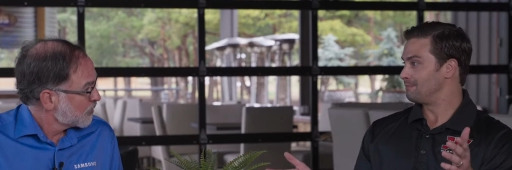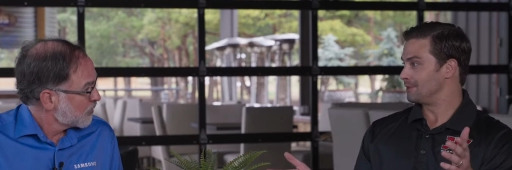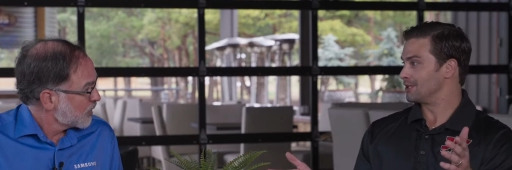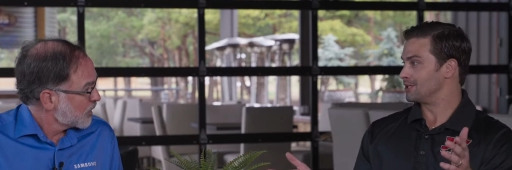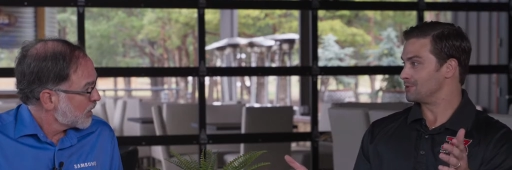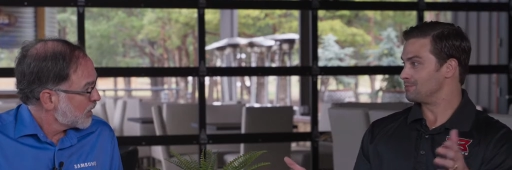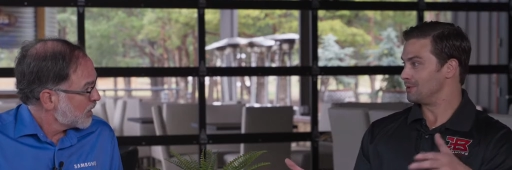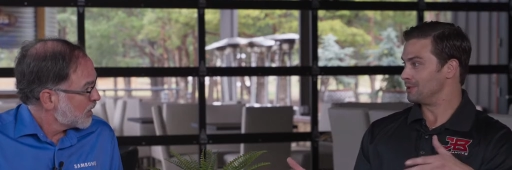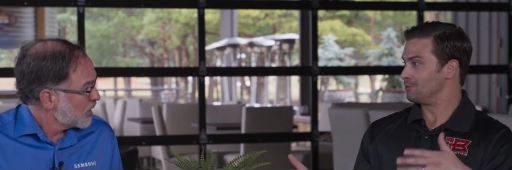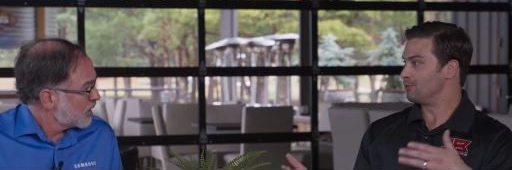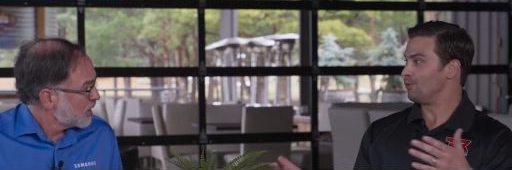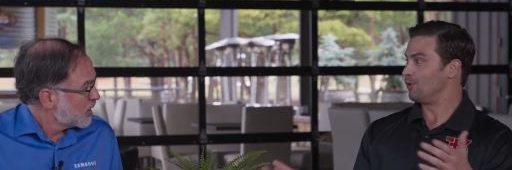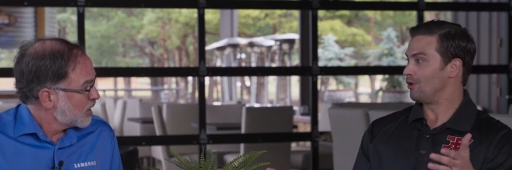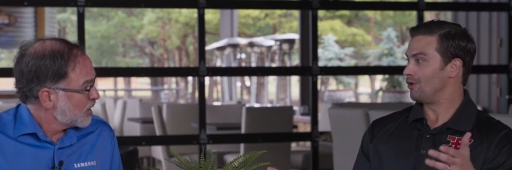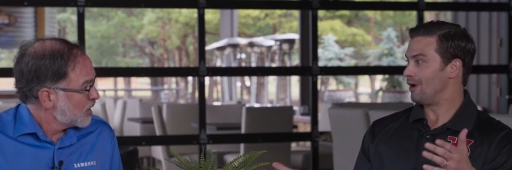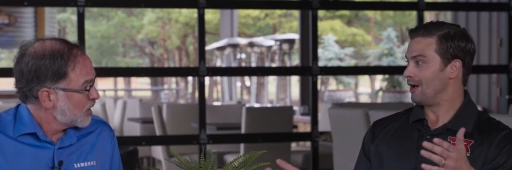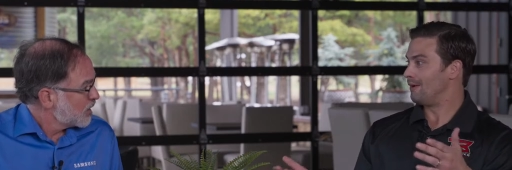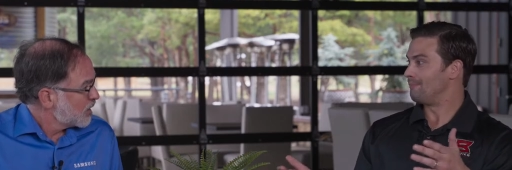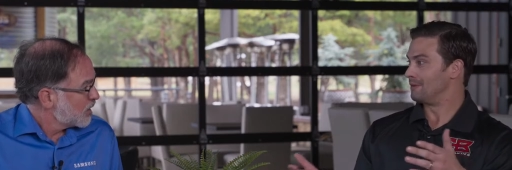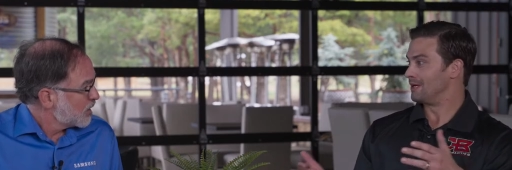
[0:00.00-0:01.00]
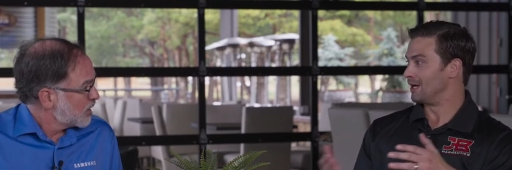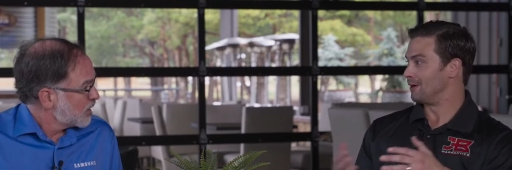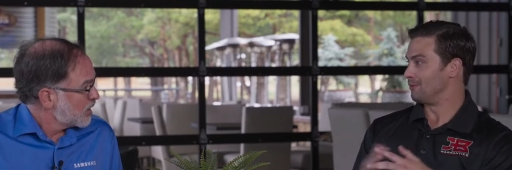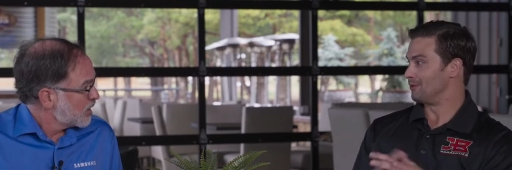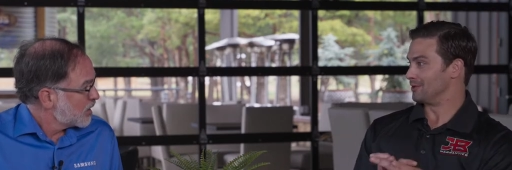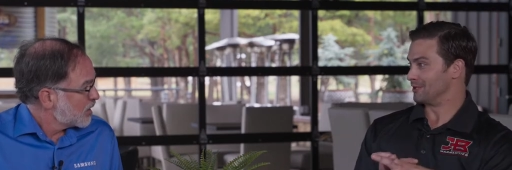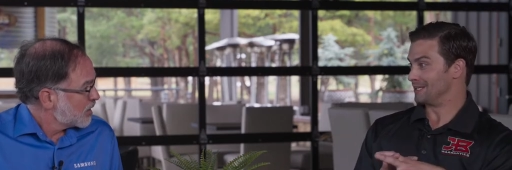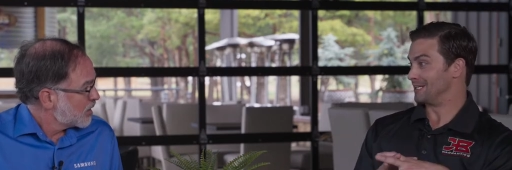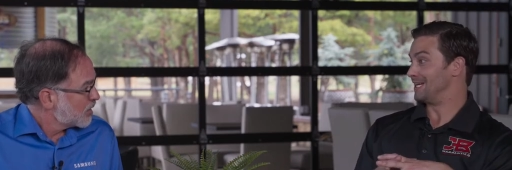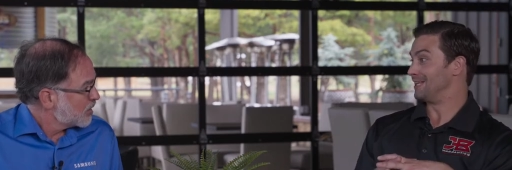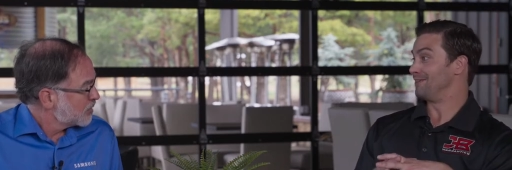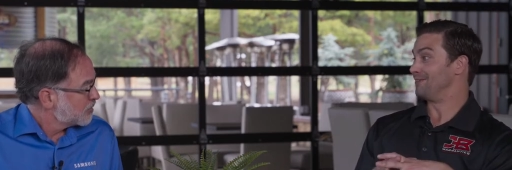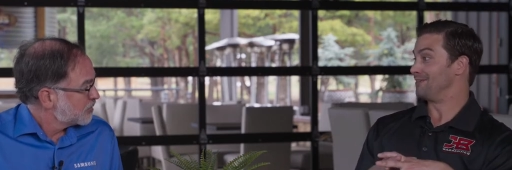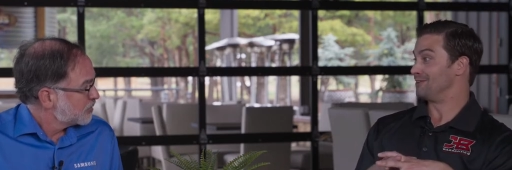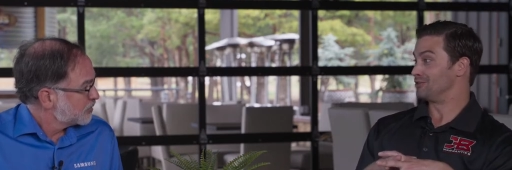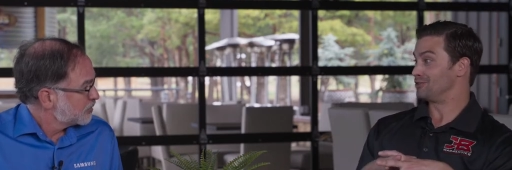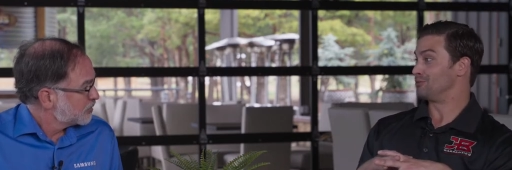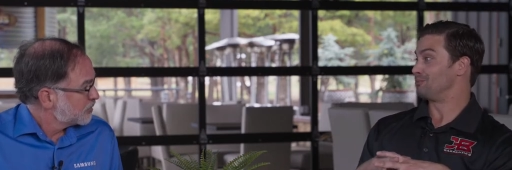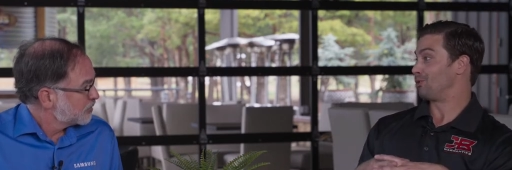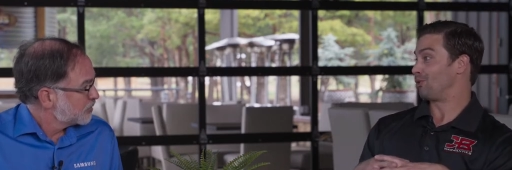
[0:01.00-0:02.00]
Speaker 1: because people won't be able to get
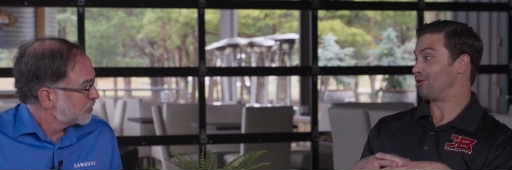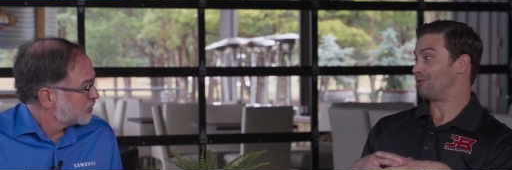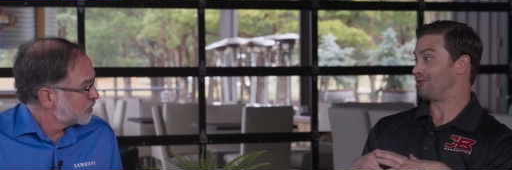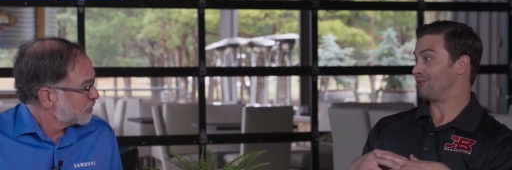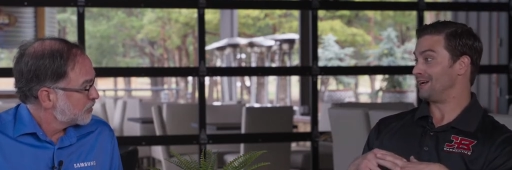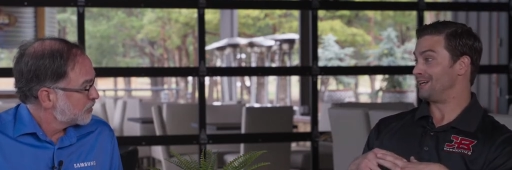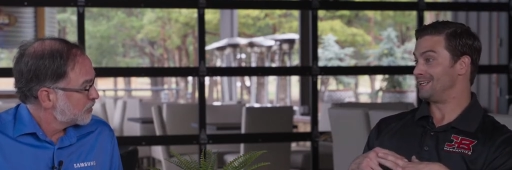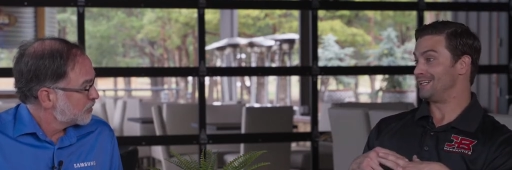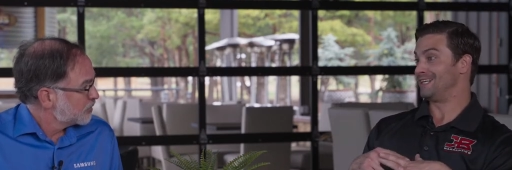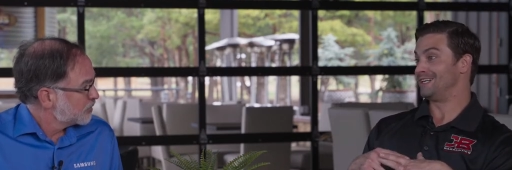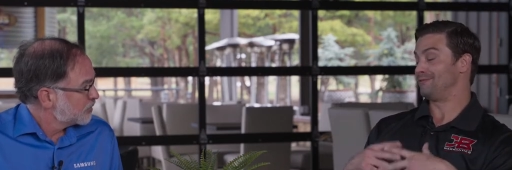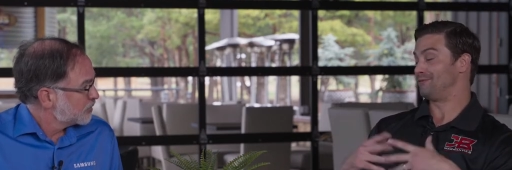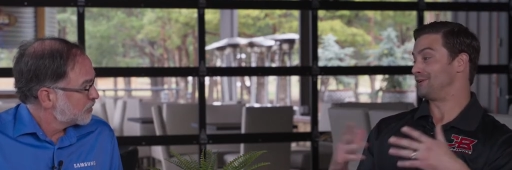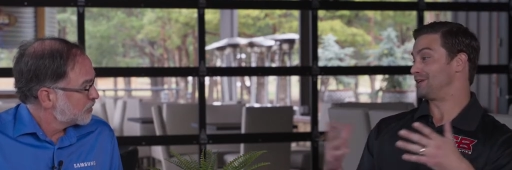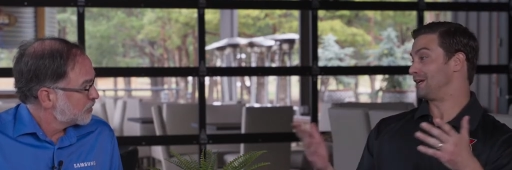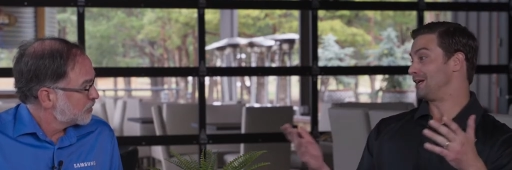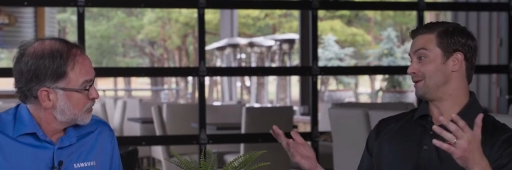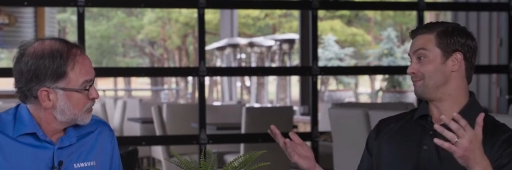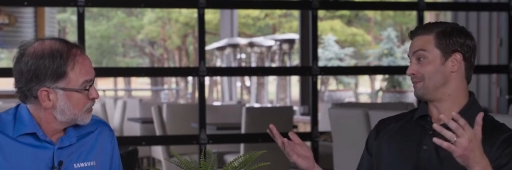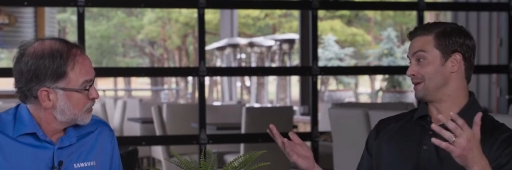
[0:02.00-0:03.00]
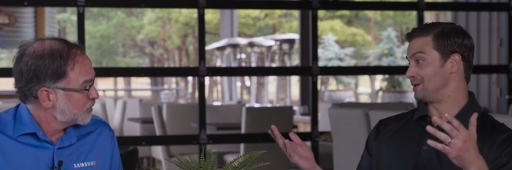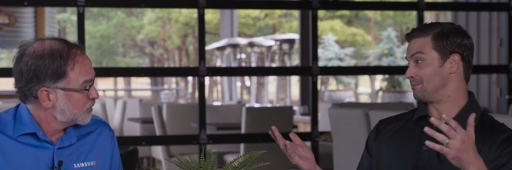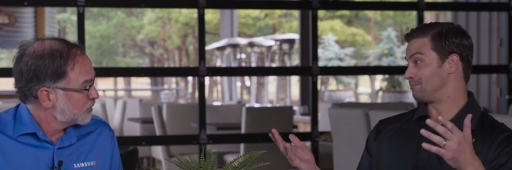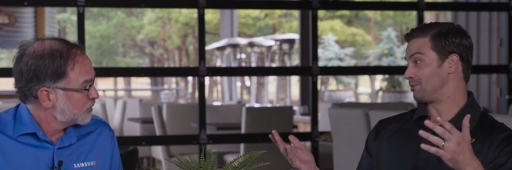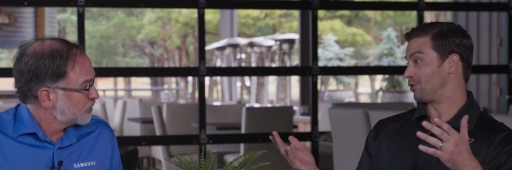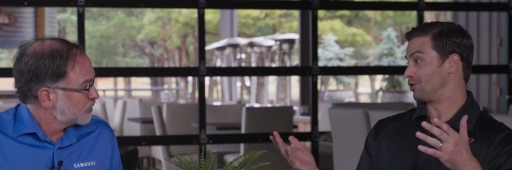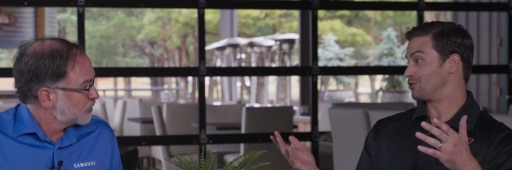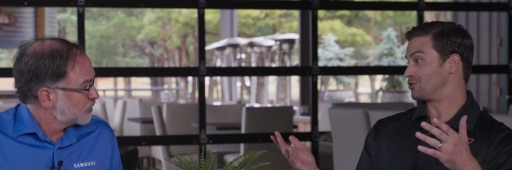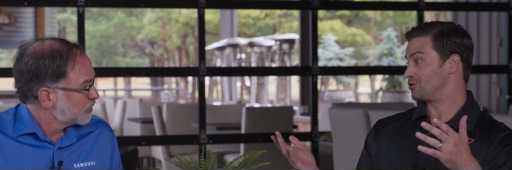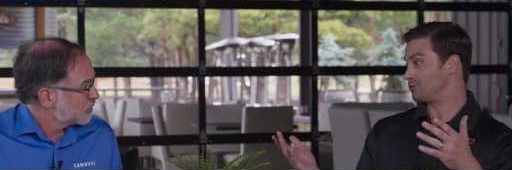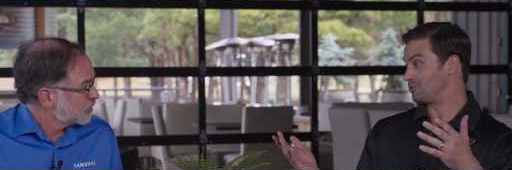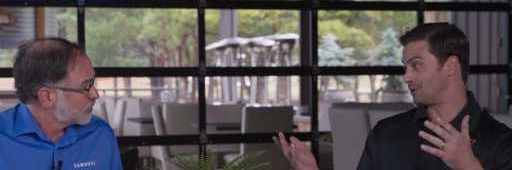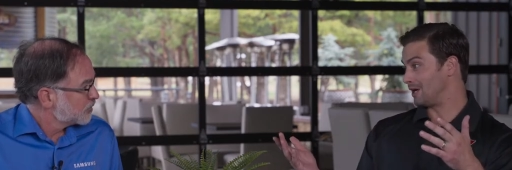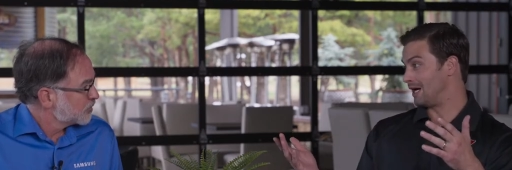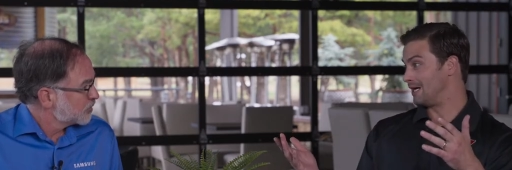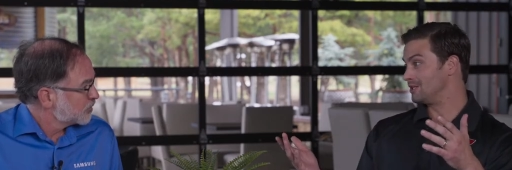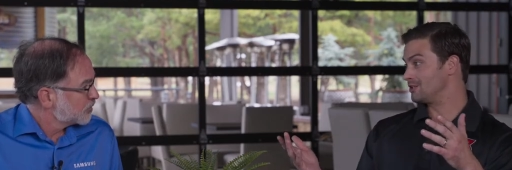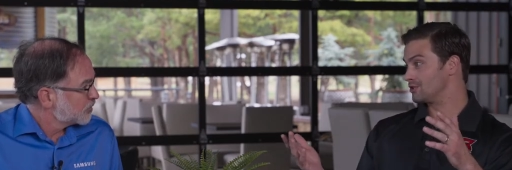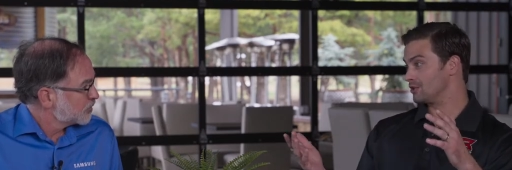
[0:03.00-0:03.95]
the support they need if you can't be in person, right?